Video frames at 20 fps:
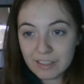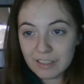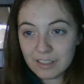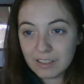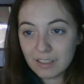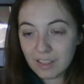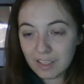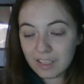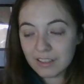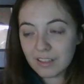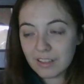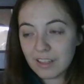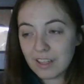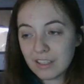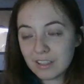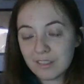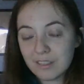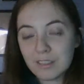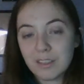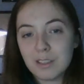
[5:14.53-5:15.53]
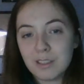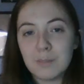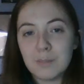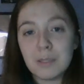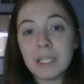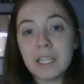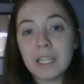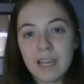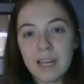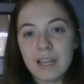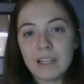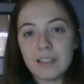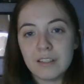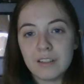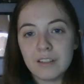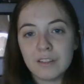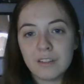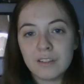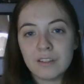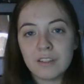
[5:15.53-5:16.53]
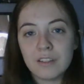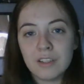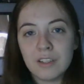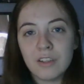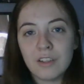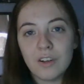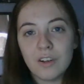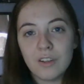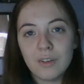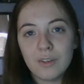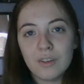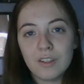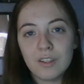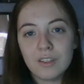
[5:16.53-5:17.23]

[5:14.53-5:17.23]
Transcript: like that, it's going to be Atlas, you know.